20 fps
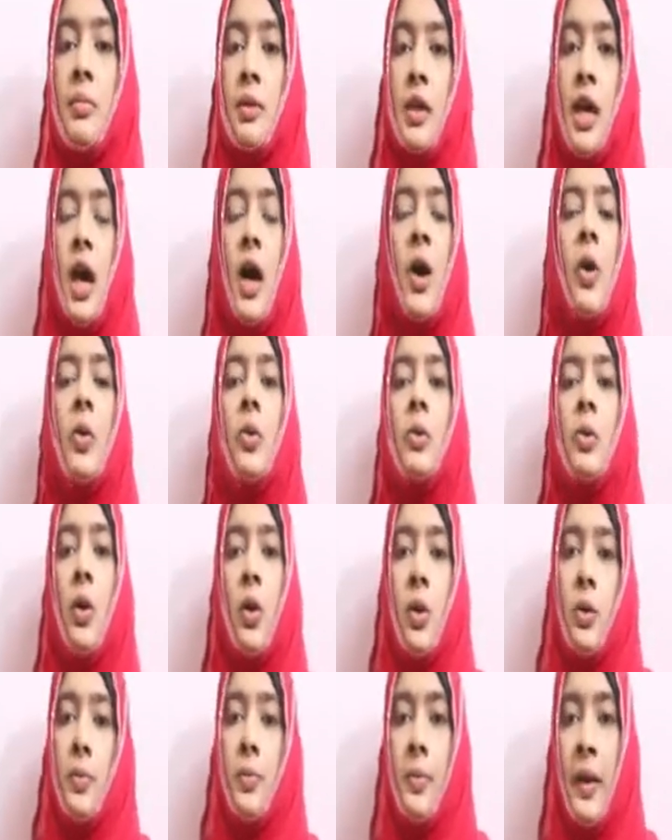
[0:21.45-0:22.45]
brown
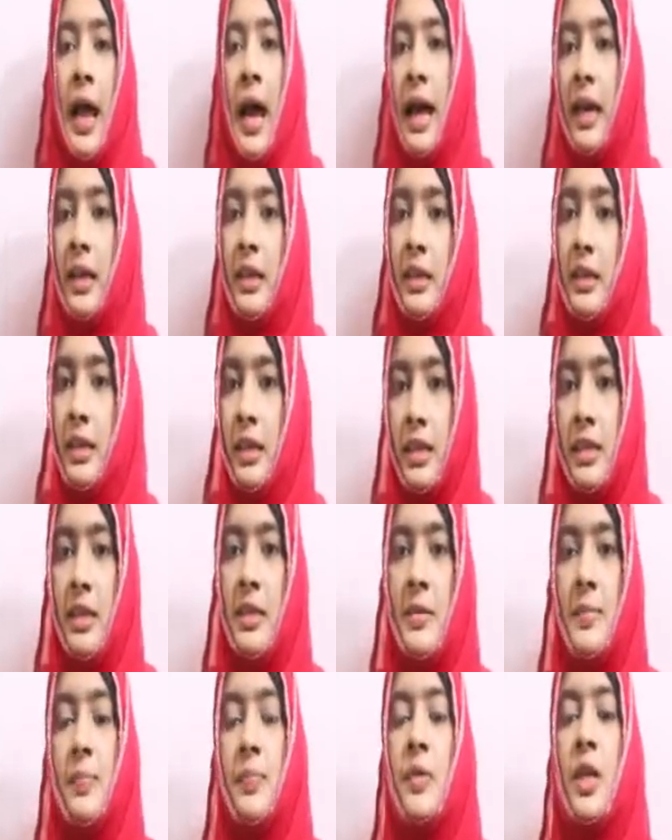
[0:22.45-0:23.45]
or black color.